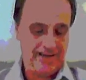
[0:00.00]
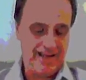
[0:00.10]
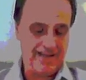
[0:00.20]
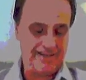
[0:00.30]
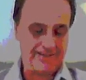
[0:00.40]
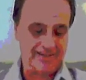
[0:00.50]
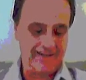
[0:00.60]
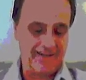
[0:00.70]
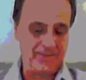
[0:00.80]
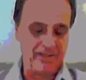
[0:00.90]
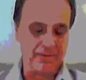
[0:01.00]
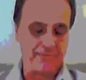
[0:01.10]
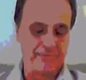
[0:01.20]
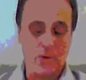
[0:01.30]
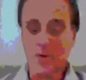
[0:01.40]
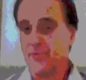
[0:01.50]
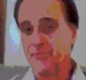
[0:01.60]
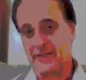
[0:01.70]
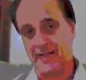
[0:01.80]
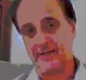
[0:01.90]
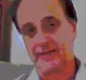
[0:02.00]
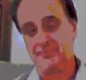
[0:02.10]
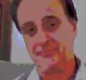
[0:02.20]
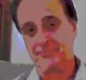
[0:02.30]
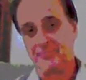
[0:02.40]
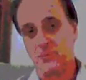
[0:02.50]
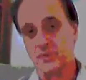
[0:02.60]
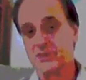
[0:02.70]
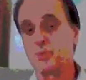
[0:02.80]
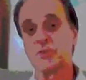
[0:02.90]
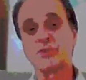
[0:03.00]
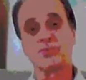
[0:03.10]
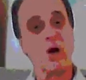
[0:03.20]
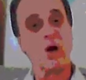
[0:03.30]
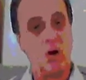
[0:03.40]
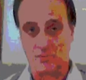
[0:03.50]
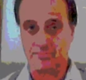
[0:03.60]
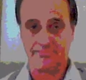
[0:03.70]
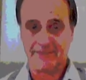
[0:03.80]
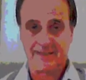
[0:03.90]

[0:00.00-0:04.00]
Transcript: And then the fourth kingdom, which was Rome,